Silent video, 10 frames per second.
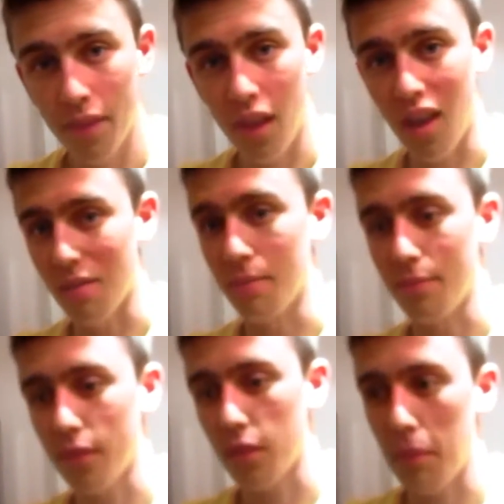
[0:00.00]

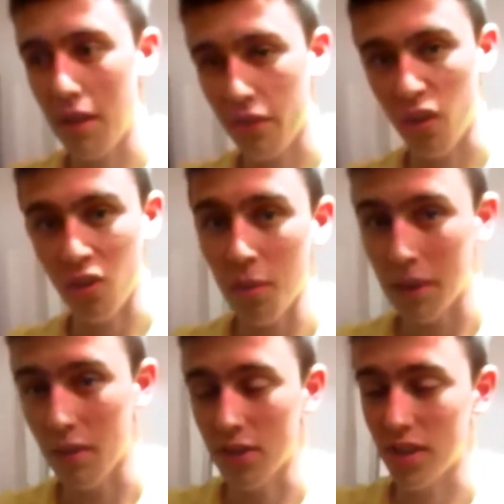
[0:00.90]
um, the log
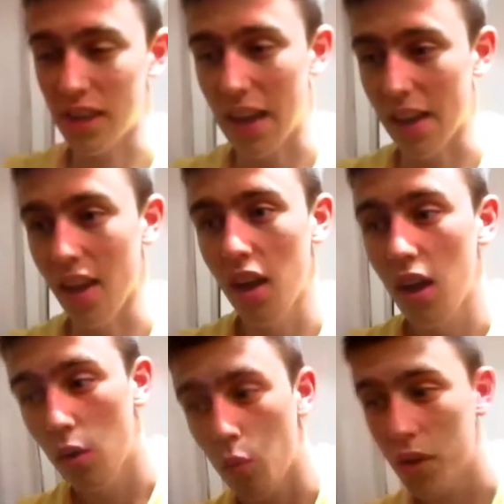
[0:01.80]
coming over to stay
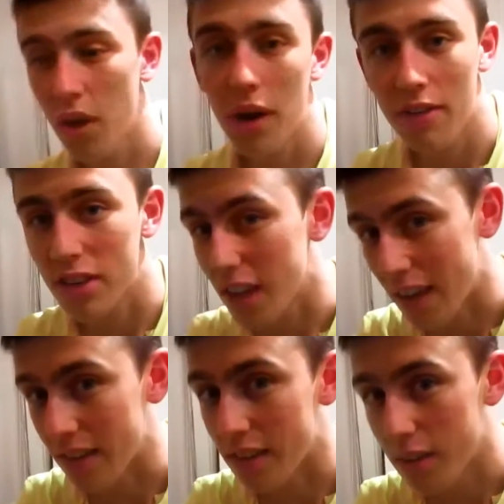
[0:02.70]
we don't have a
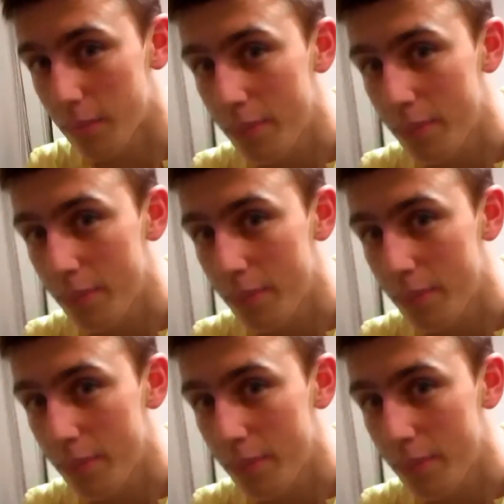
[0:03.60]
tent,